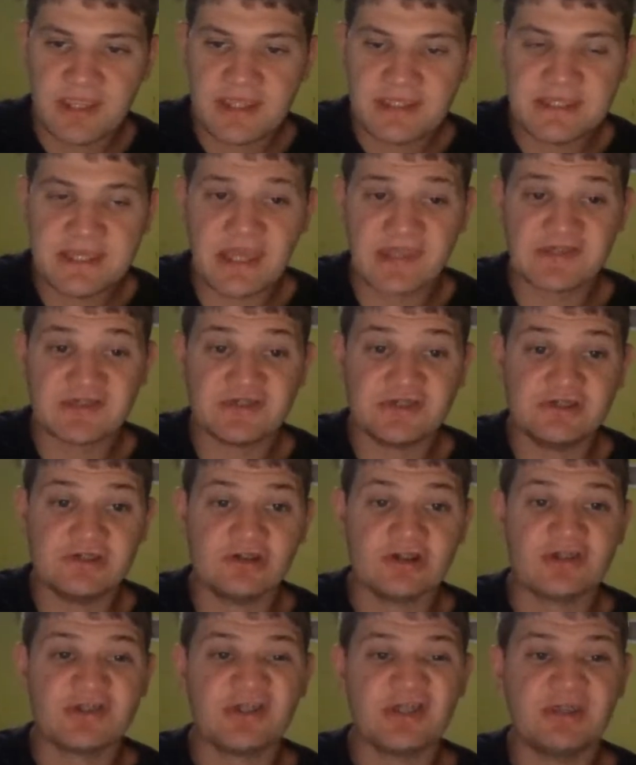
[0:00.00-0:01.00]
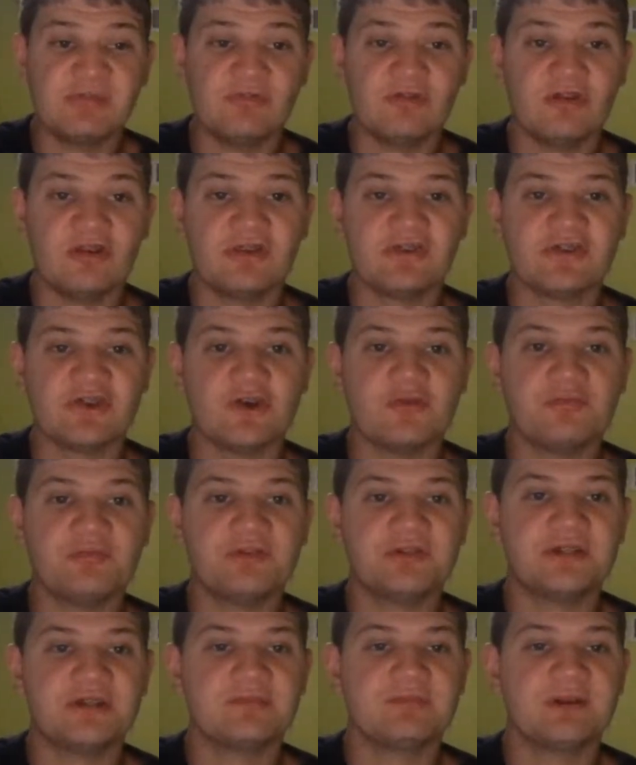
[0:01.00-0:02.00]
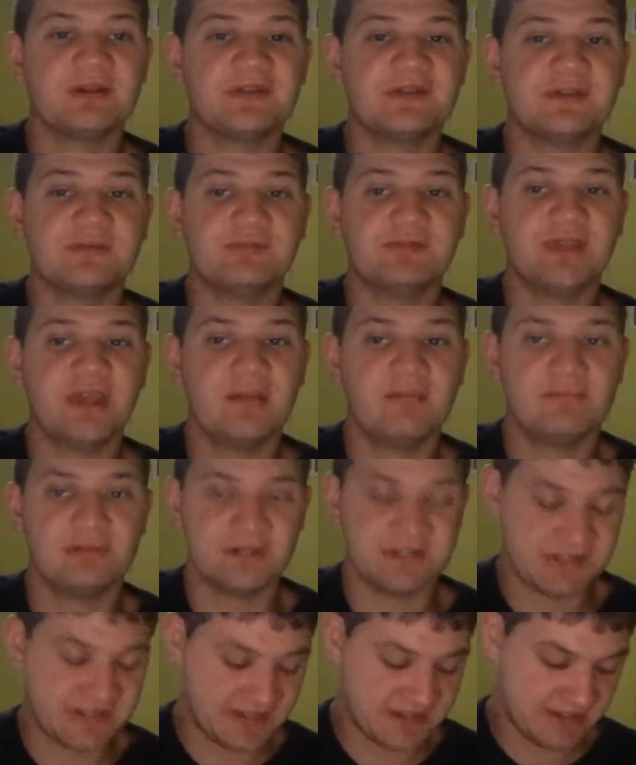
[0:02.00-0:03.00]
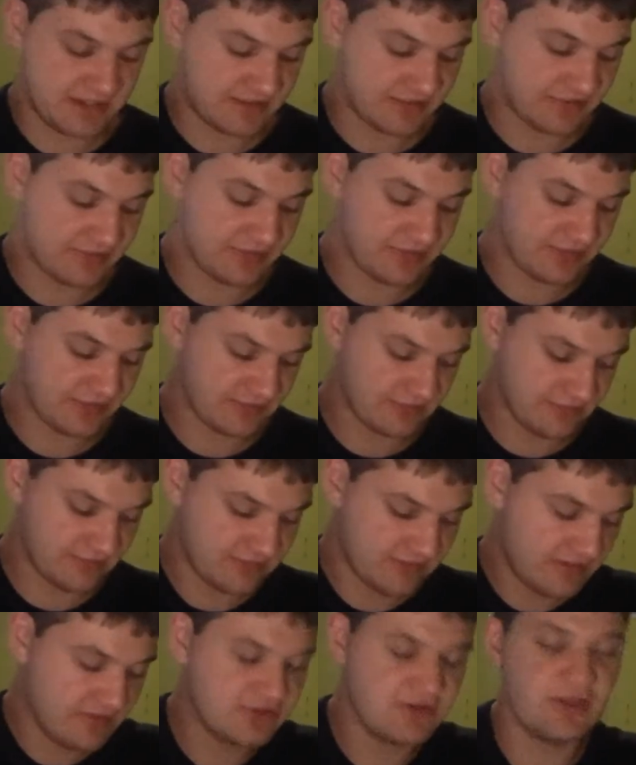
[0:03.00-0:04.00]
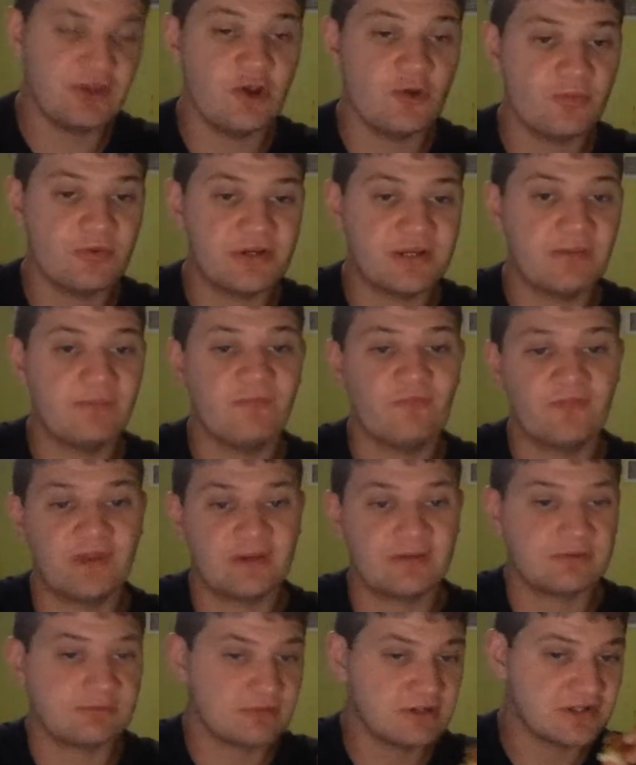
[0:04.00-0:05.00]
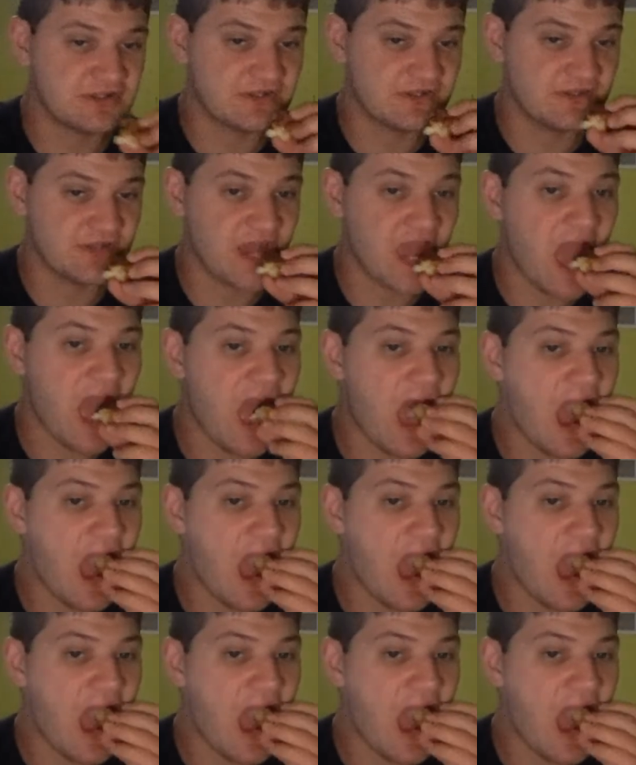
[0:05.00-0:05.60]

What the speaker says: Yes, New York City malls opened up on September 10th. So they opened up very recently.